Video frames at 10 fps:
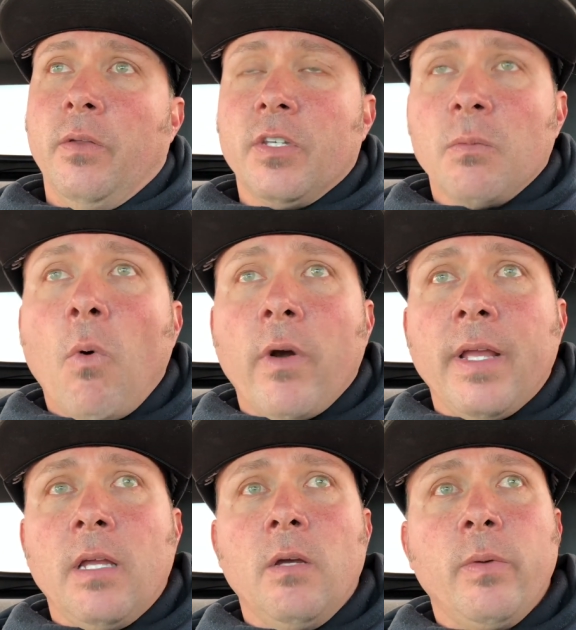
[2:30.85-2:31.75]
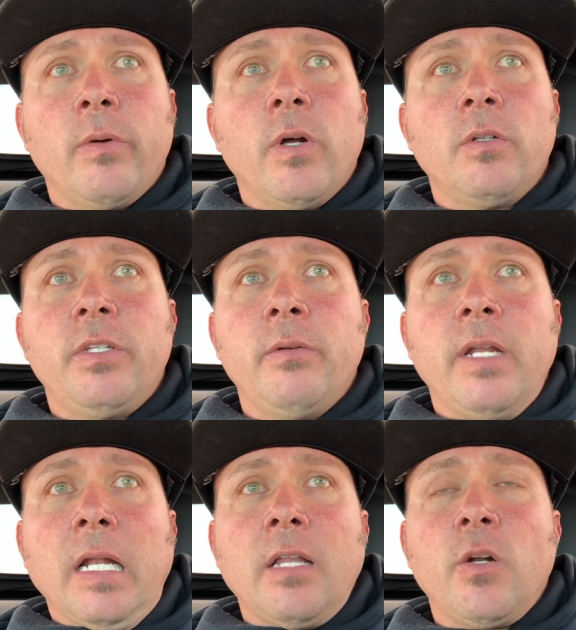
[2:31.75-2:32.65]
this morning, we were road
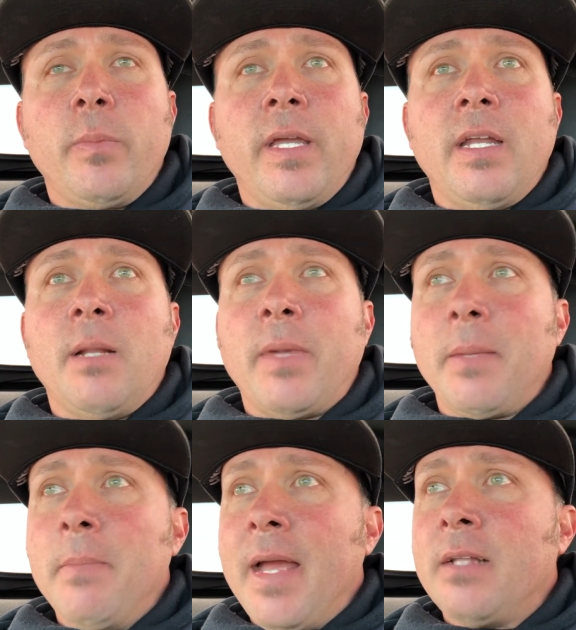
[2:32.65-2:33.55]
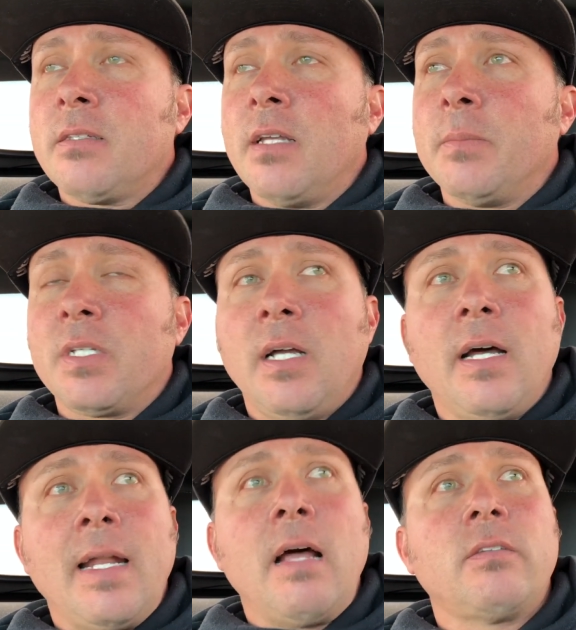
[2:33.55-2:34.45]
tuning it a little bit, and I'm like, man, something's
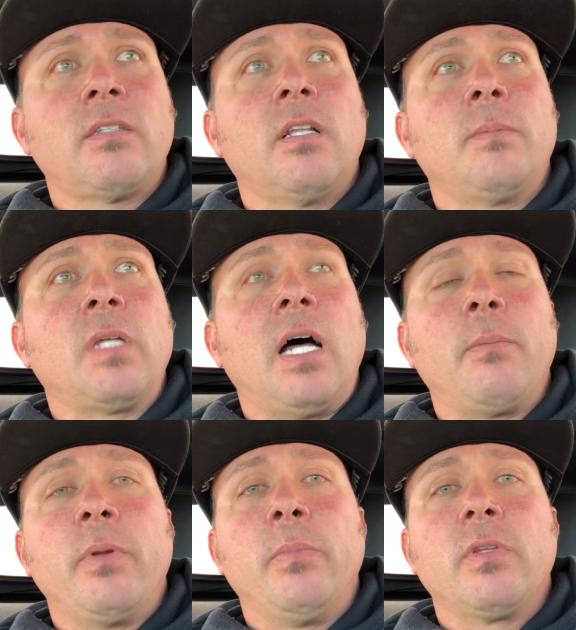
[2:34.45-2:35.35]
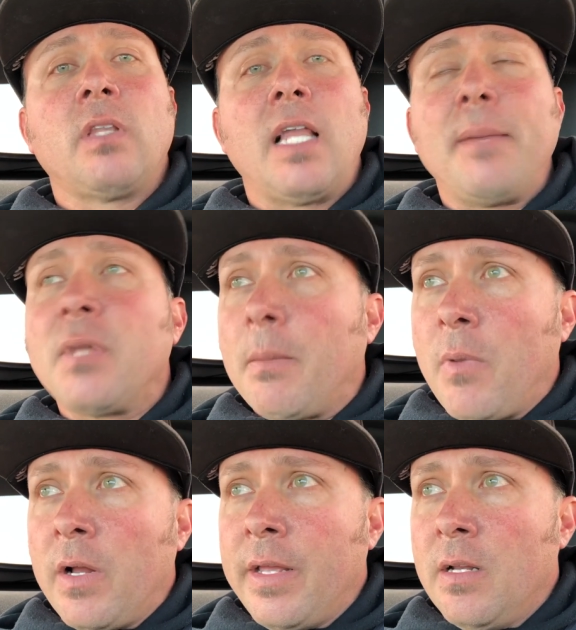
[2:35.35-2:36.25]
cutting out still up top. We put the
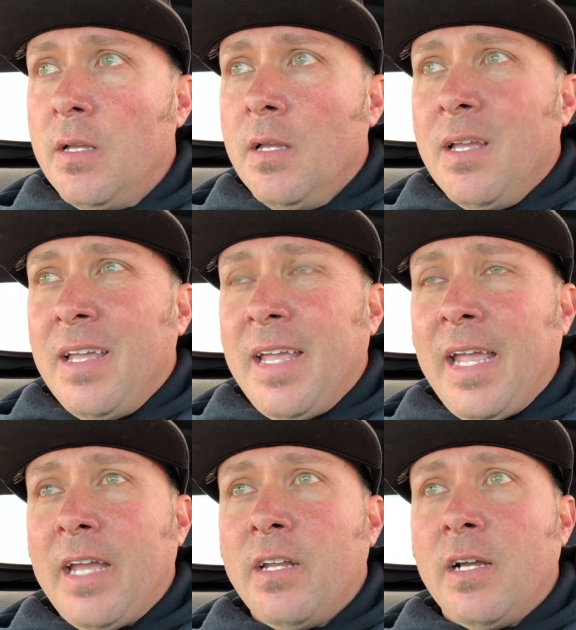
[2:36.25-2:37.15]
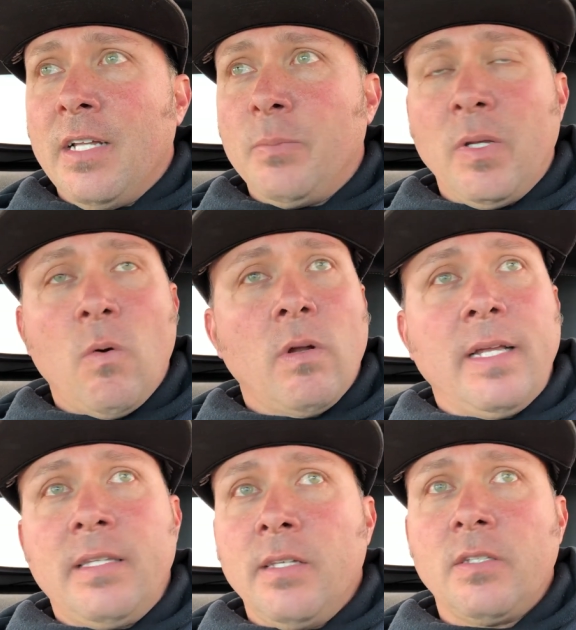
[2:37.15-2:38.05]
laptop on it, and it's been going
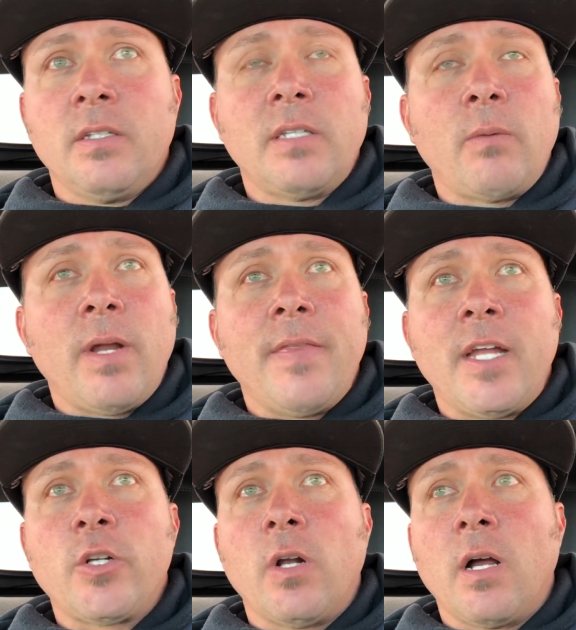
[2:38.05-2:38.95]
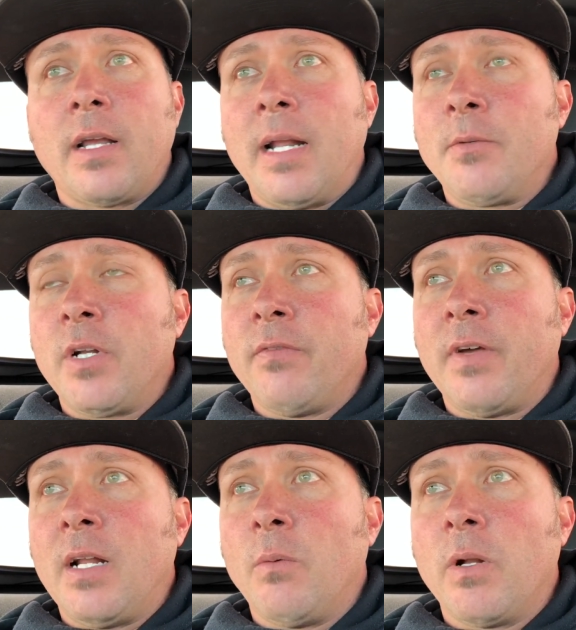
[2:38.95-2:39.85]
like this since I ran that truck, and I'm trying to
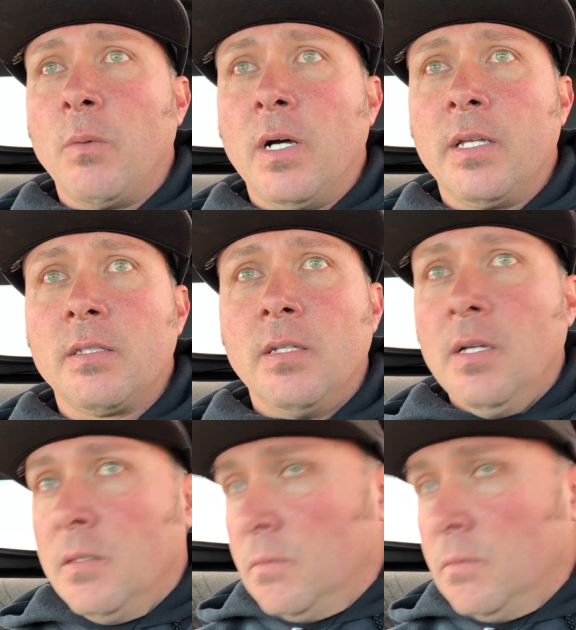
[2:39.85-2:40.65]
find out what it was.